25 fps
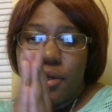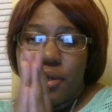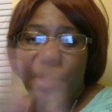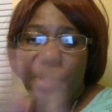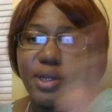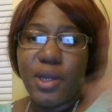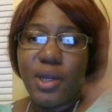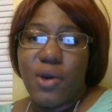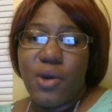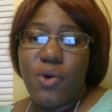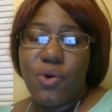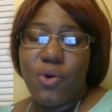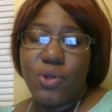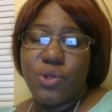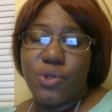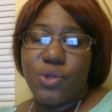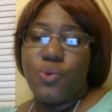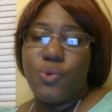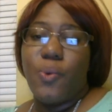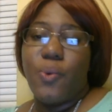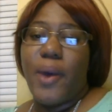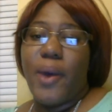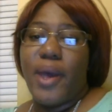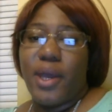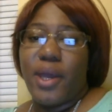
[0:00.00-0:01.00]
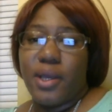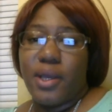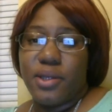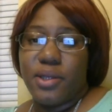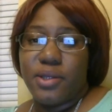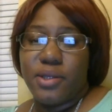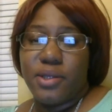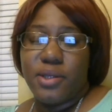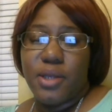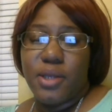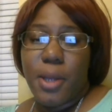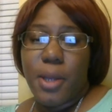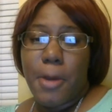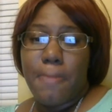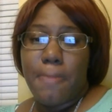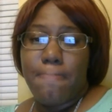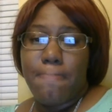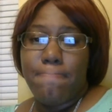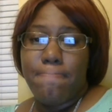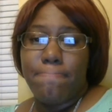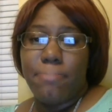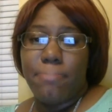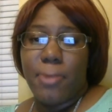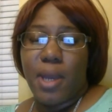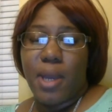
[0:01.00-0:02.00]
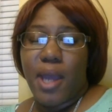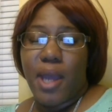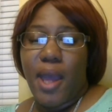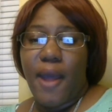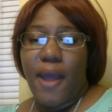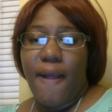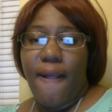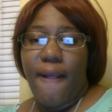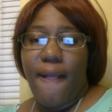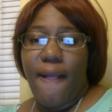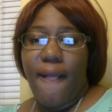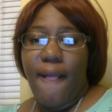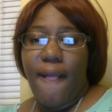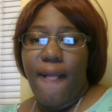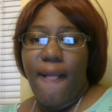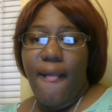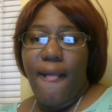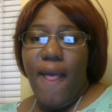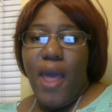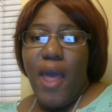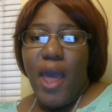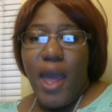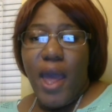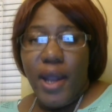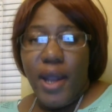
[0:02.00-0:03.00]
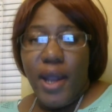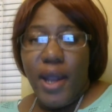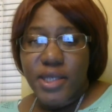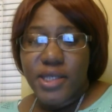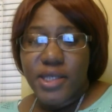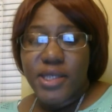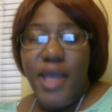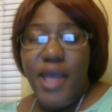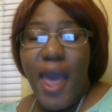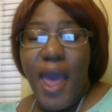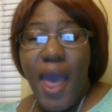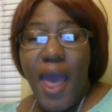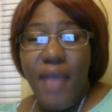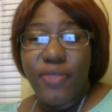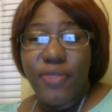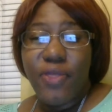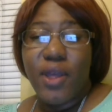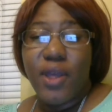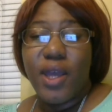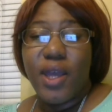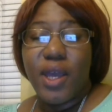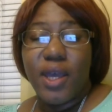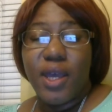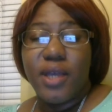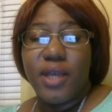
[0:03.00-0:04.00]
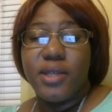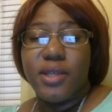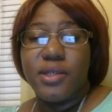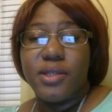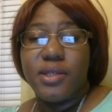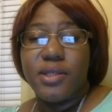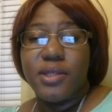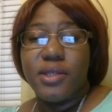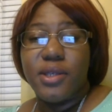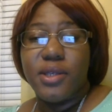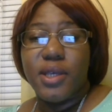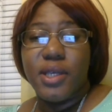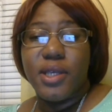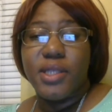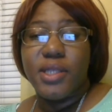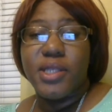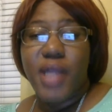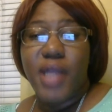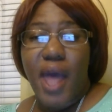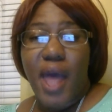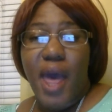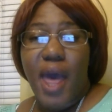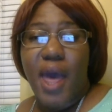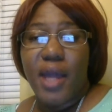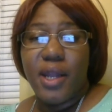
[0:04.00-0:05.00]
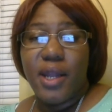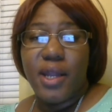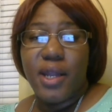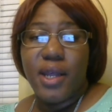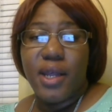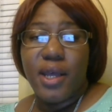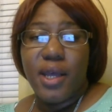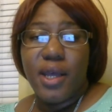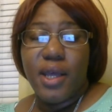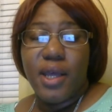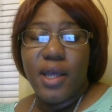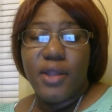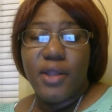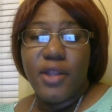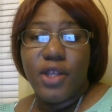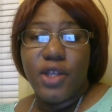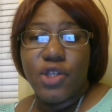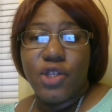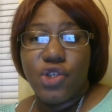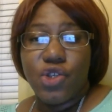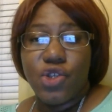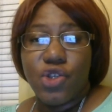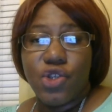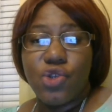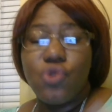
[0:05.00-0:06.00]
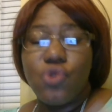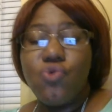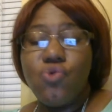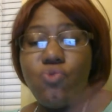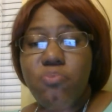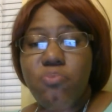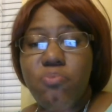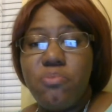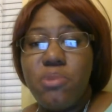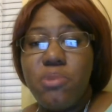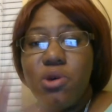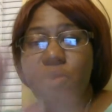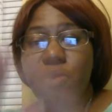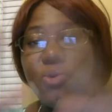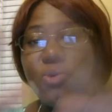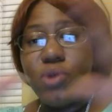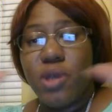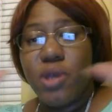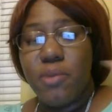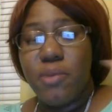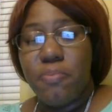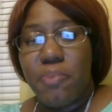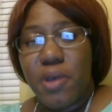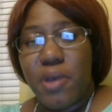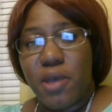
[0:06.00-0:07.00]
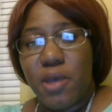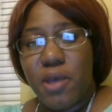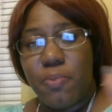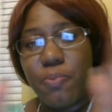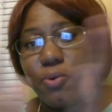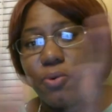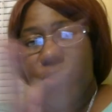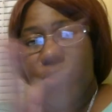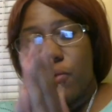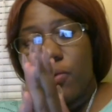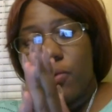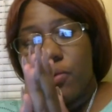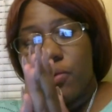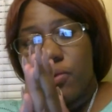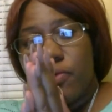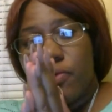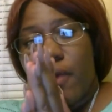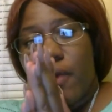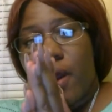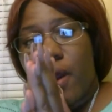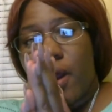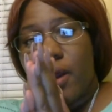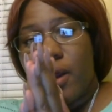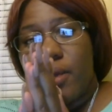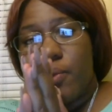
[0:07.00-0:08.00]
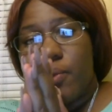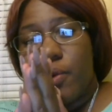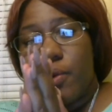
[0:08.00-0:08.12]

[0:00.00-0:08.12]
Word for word: And they go in two ways. Okay? And the sad thing is, is that there's 2 million people, right?